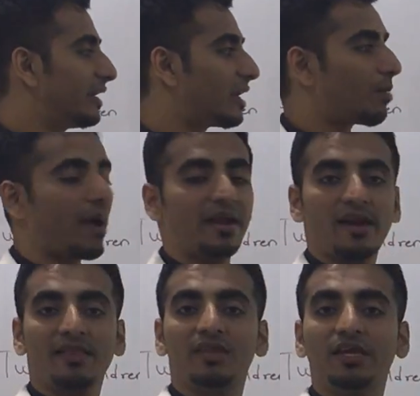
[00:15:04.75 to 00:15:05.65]

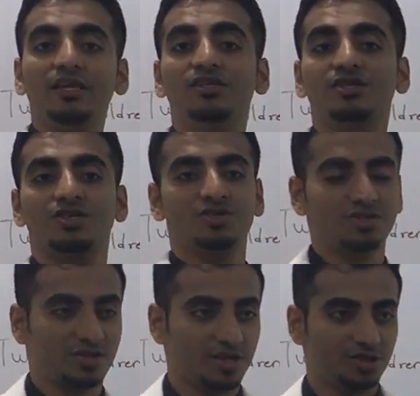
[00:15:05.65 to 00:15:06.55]
determined at the
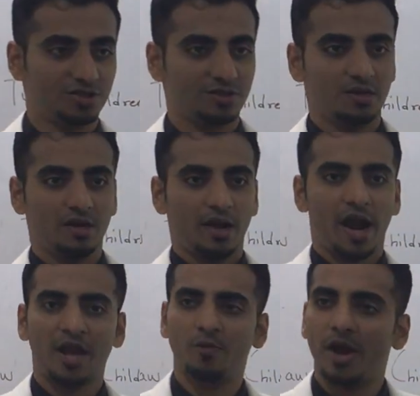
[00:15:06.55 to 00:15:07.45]
initiation stage.
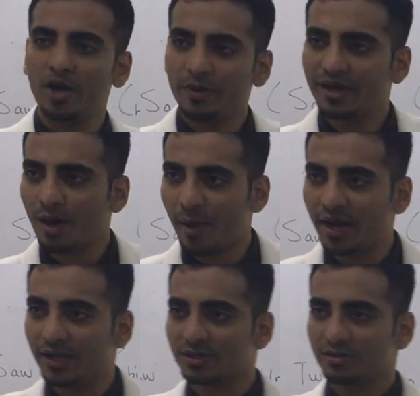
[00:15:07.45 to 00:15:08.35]
And where do we
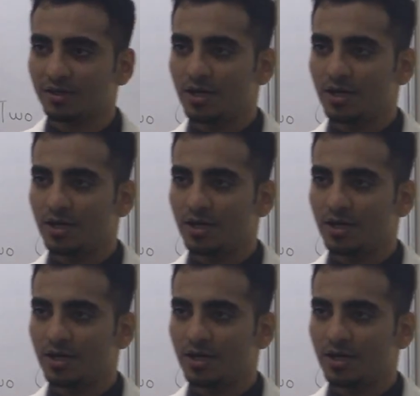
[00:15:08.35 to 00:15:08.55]
determine it?